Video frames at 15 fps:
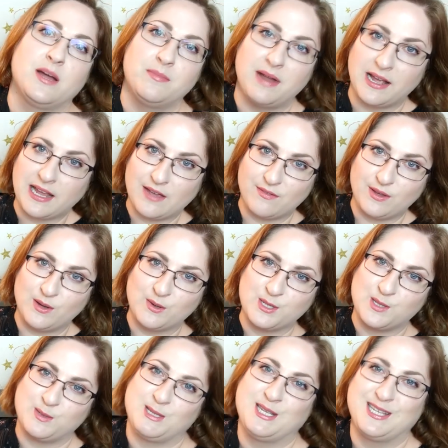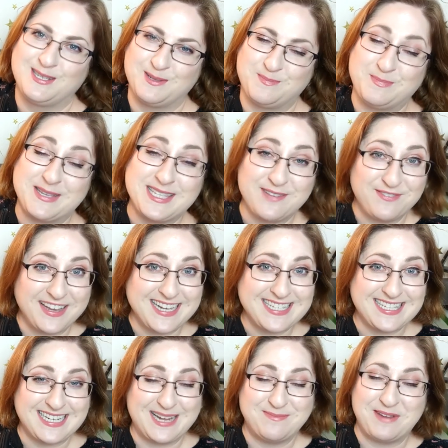I'm not giving you
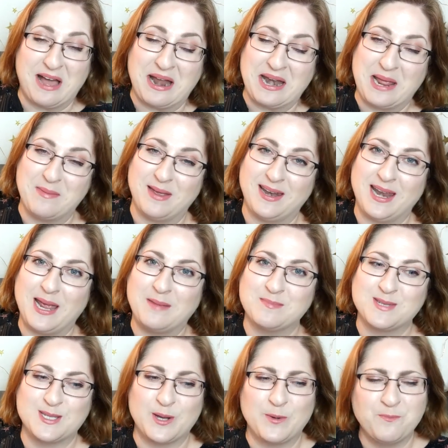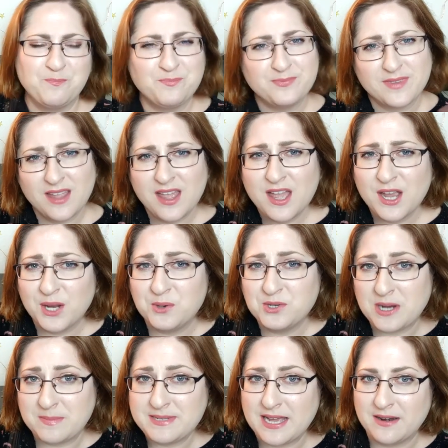specifics and I'm not naming names. So, you know,
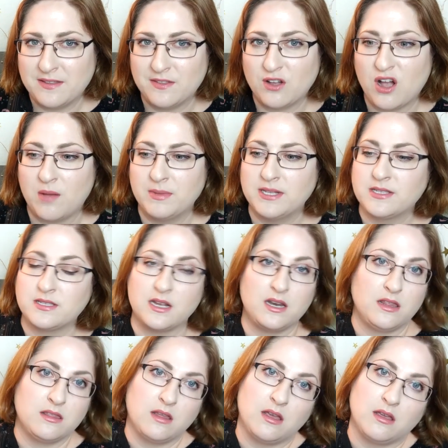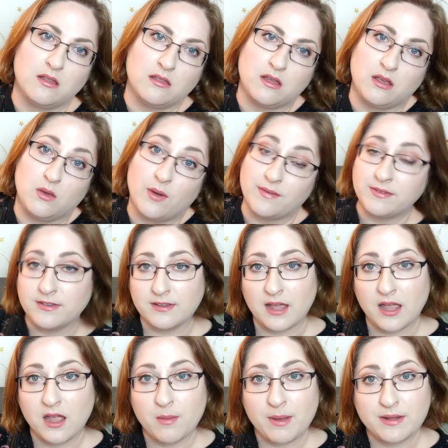drop down in the comments anything that you have to
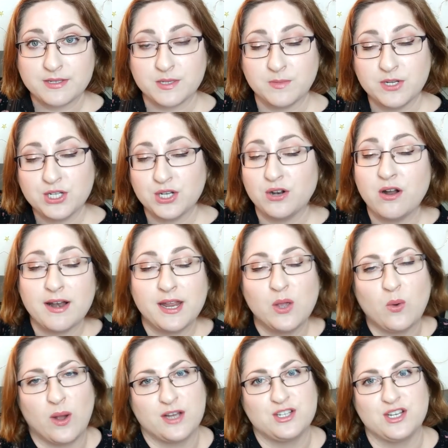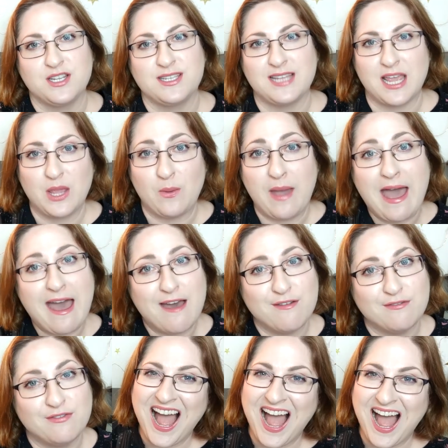say about submission or any questions that you have.